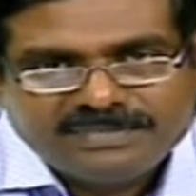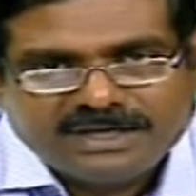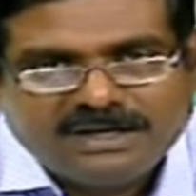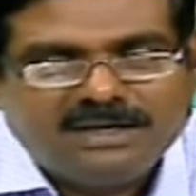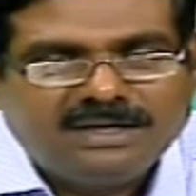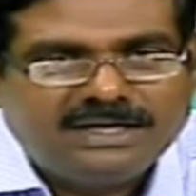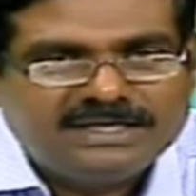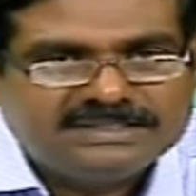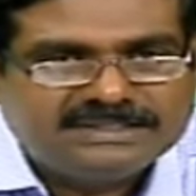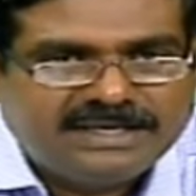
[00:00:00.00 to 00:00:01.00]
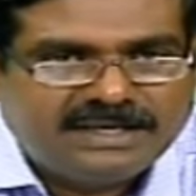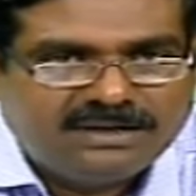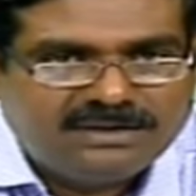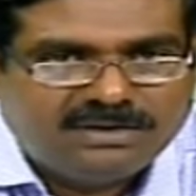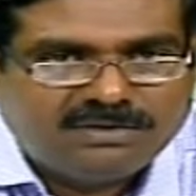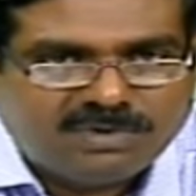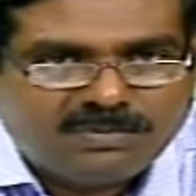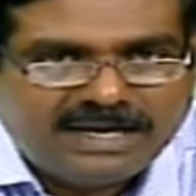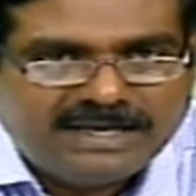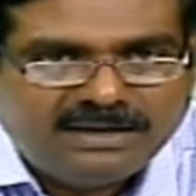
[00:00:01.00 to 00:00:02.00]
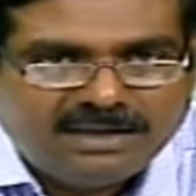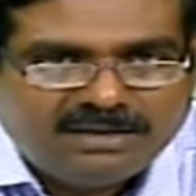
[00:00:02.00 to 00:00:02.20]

let us say your mobile,